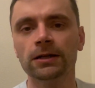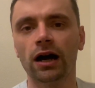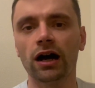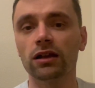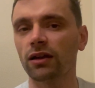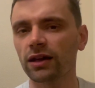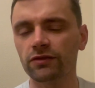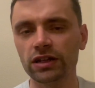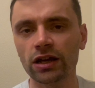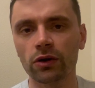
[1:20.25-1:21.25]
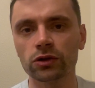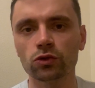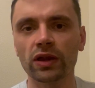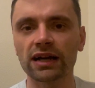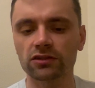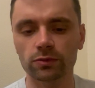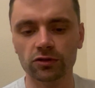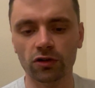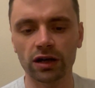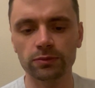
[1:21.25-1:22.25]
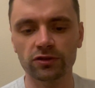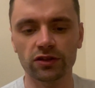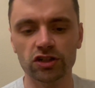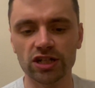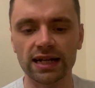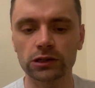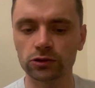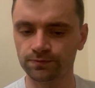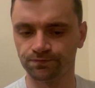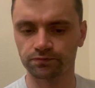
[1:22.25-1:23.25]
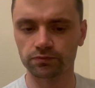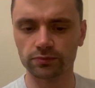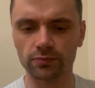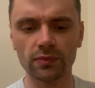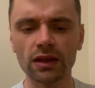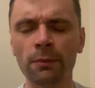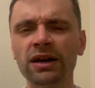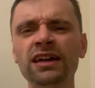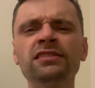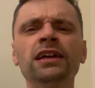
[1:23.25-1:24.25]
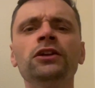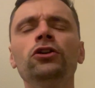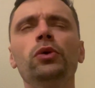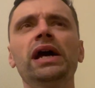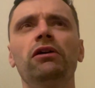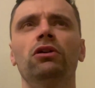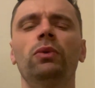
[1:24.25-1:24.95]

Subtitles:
Like the video and all that, subscribe to the channel. But is it a new era?